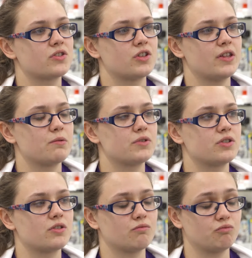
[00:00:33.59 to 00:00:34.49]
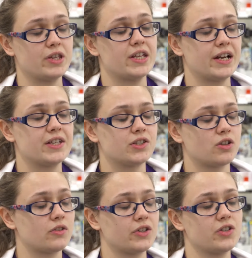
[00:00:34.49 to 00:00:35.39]
So that was really nice
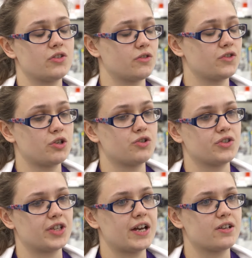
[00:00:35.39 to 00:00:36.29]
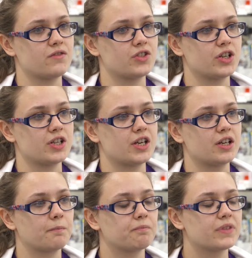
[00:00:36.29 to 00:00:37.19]
on the sort of social side of the studying.